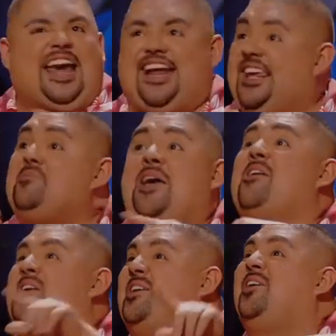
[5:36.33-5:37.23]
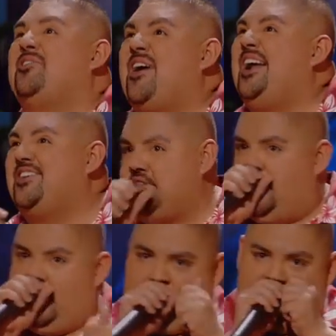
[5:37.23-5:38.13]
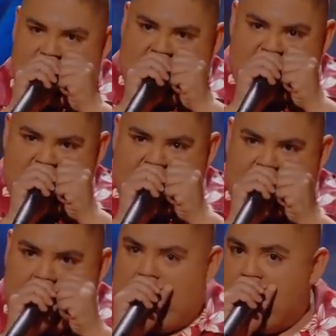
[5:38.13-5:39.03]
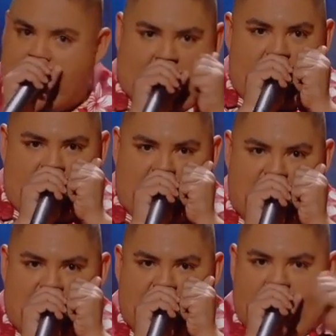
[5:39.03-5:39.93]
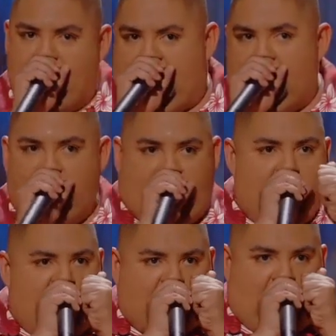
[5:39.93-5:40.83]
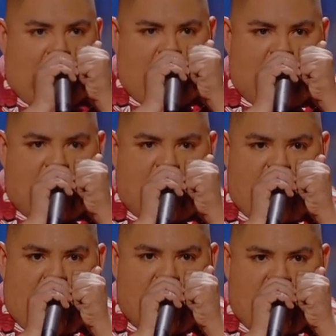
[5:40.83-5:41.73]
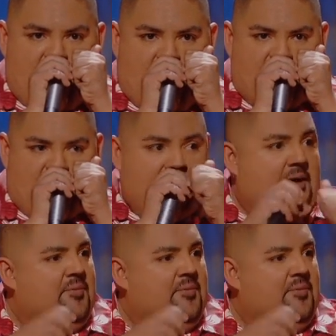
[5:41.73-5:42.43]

I keep hearing on all the radios, fluffy, fluffy, fluffy, fluffy.